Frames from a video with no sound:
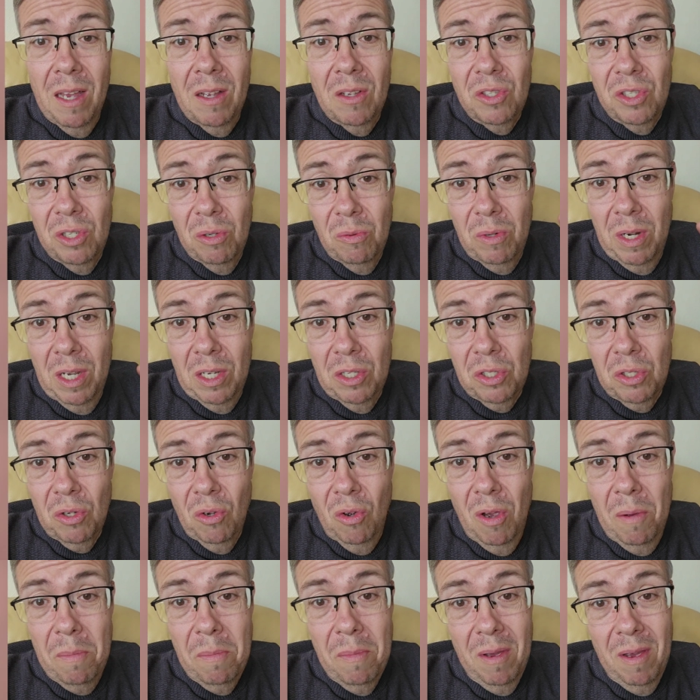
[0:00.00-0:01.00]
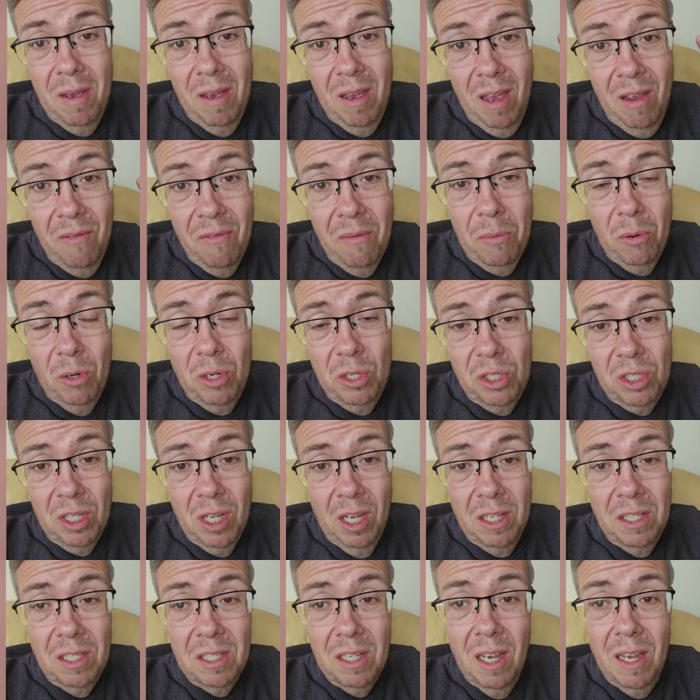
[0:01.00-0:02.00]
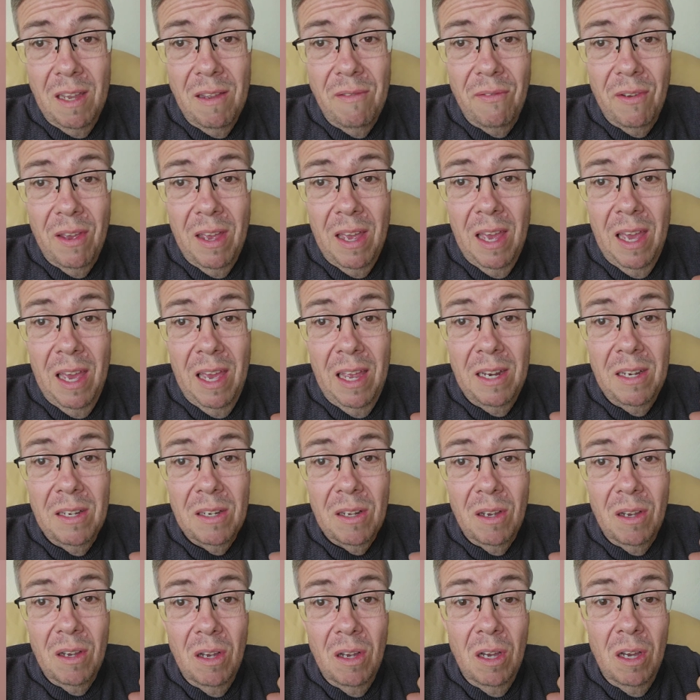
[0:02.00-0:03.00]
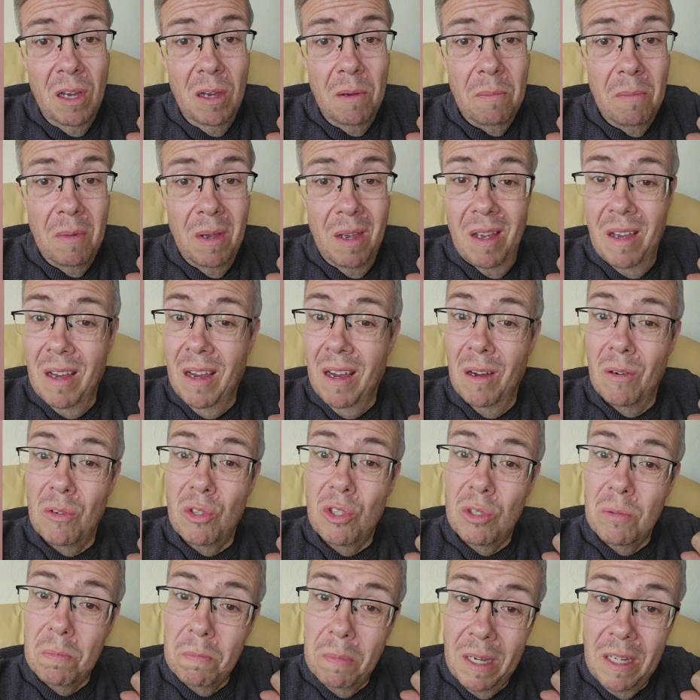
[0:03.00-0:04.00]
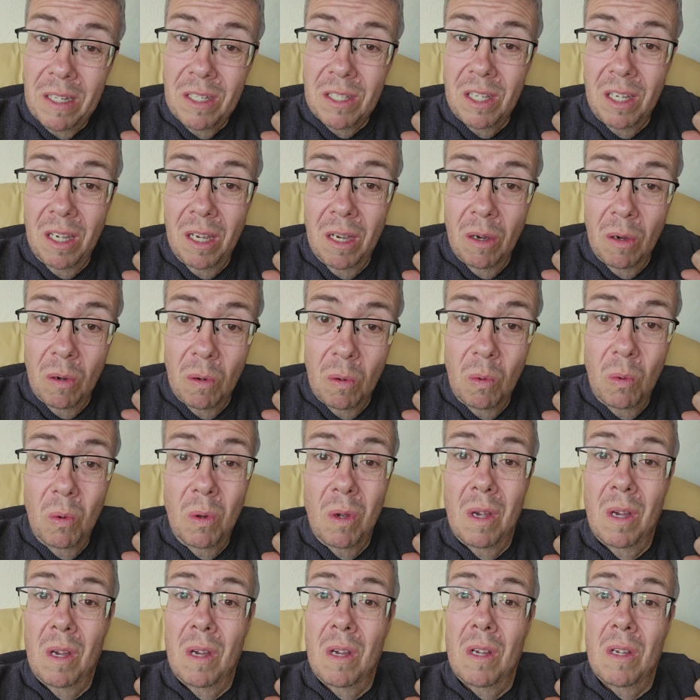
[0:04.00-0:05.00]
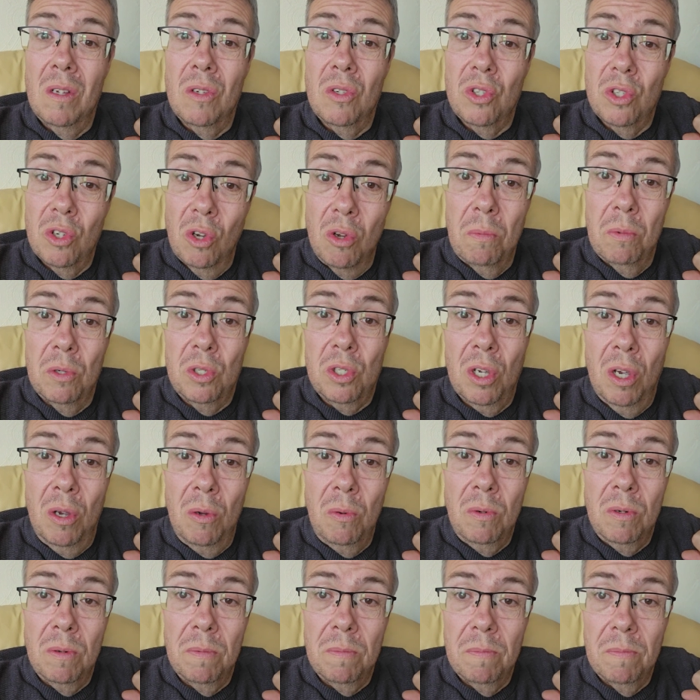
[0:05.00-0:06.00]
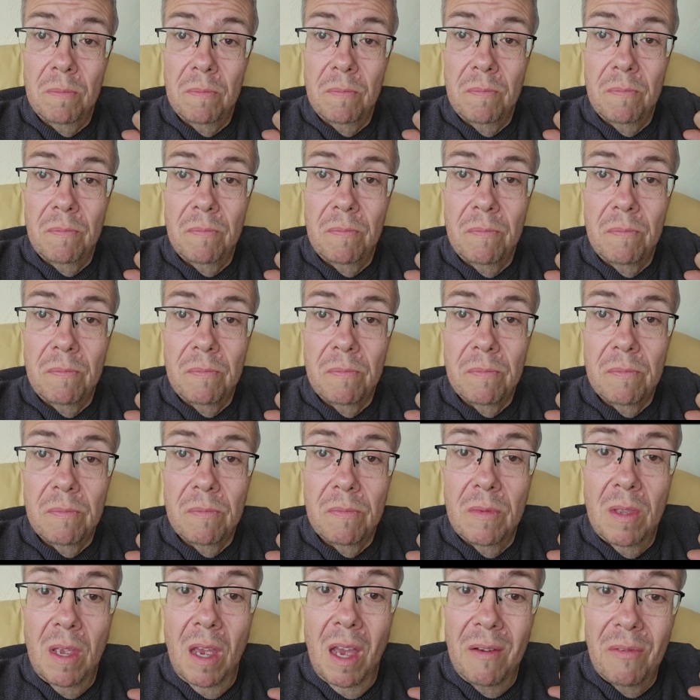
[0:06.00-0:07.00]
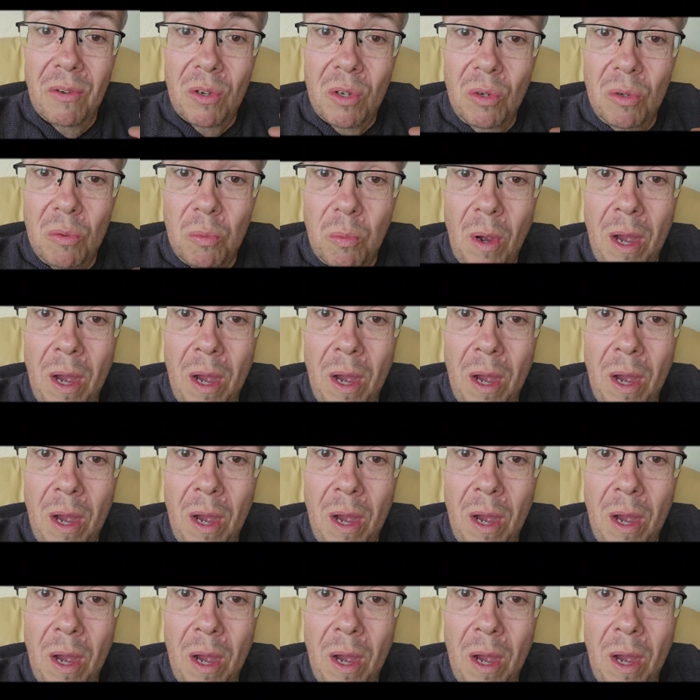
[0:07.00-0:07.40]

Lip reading: Till next time, everybody stay safe. And I'll speak to you all super soon. Have a good